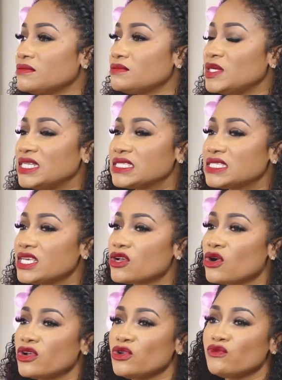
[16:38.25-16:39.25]
being sick,
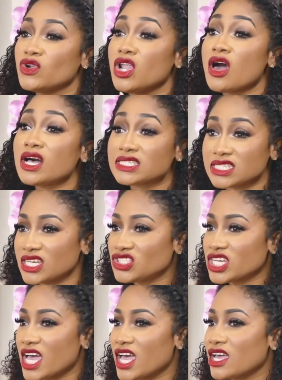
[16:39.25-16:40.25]
or you've lost a
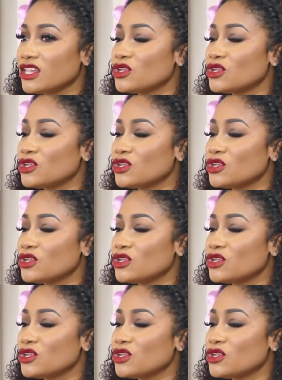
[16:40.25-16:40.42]
child,